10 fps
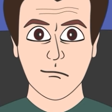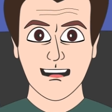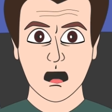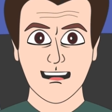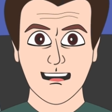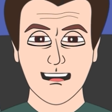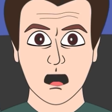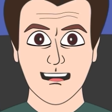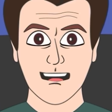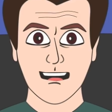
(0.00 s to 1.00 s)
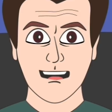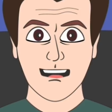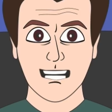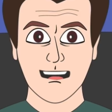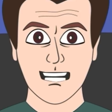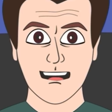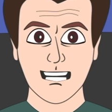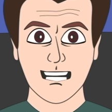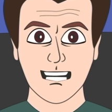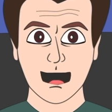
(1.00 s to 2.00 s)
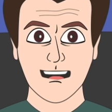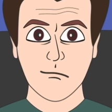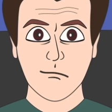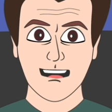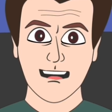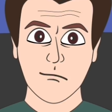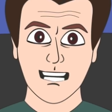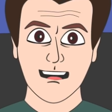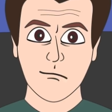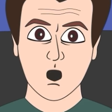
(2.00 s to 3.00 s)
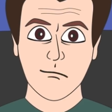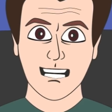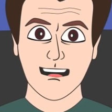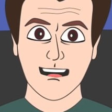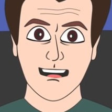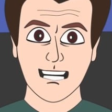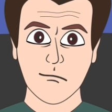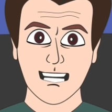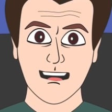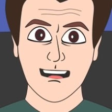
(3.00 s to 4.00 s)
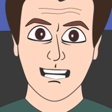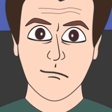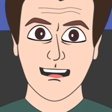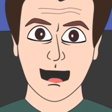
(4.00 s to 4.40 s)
Oh, and the sports shirt is brought to you today by the Don't Be Stupid Stupid shirt.